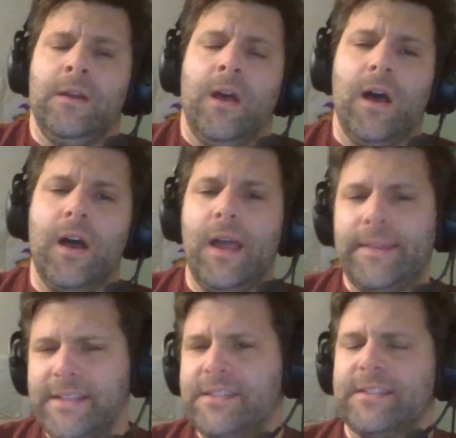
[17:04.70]

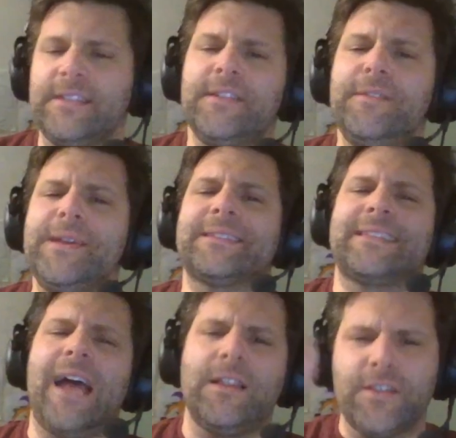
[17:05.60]
And that's going to be a
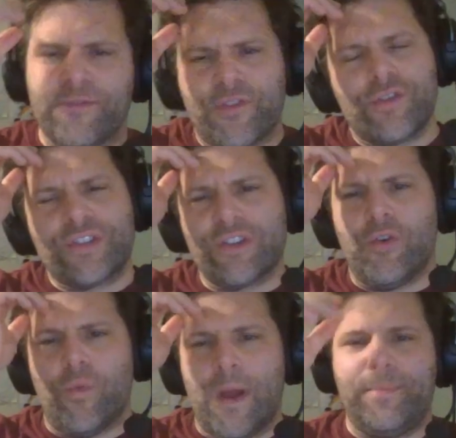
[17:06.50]
solid,
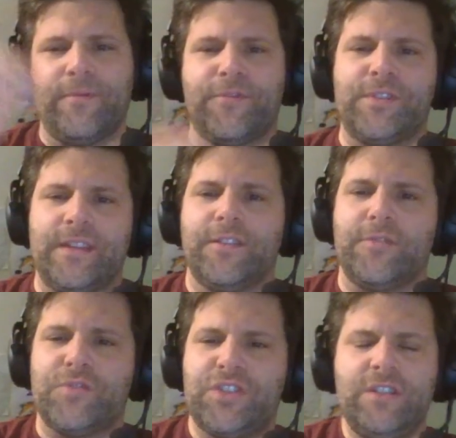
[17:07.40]
versatile weapon for
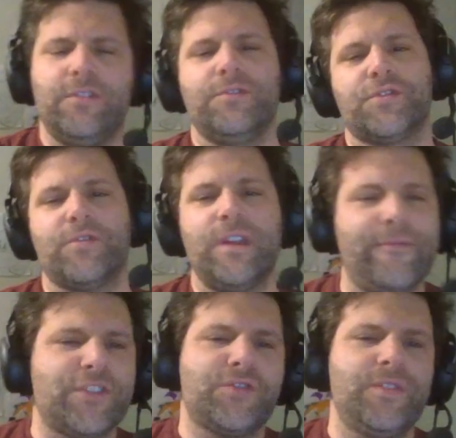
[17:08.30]
dealing with shields or
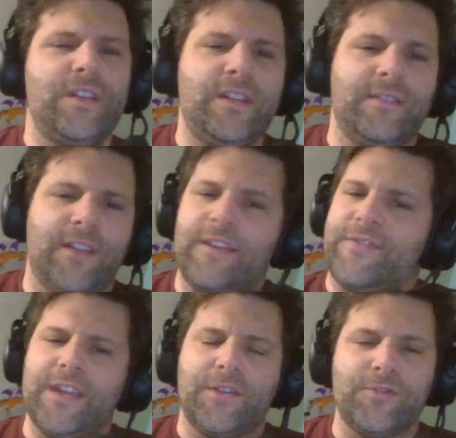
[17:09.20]
infantry, light
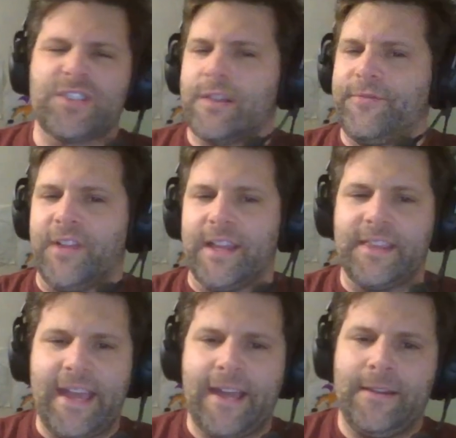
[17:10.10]
vehicles, stuff like
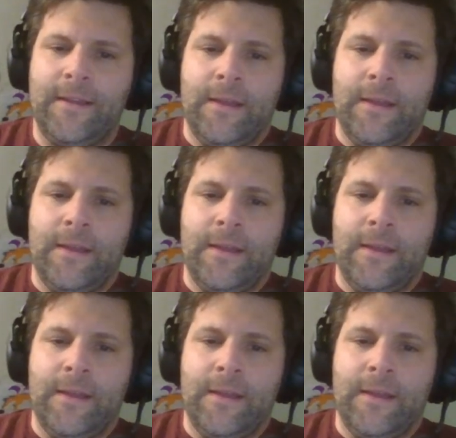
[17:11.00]
that.